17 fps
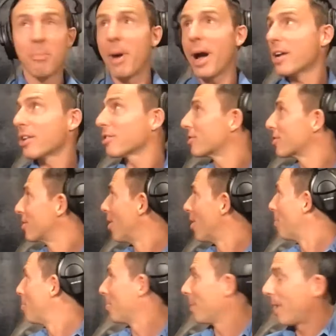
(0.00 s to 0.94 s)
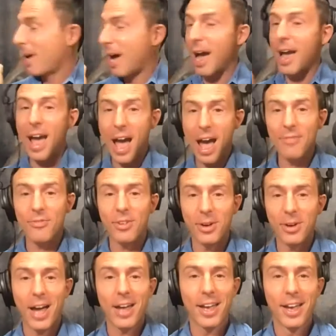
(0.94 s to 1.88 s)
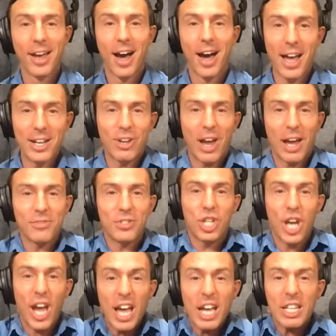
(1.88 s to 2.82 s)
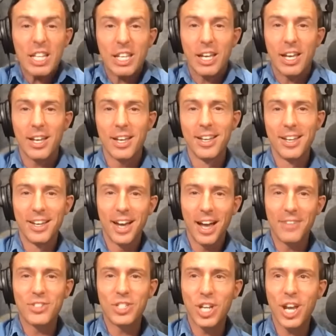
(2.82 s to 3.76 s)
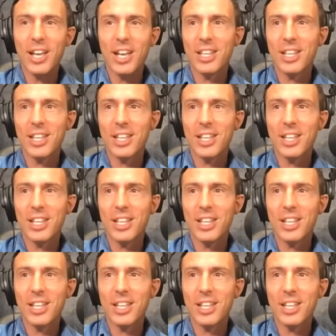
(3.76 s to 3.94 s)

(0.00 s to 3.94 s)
microscope. I've checked it. I've checked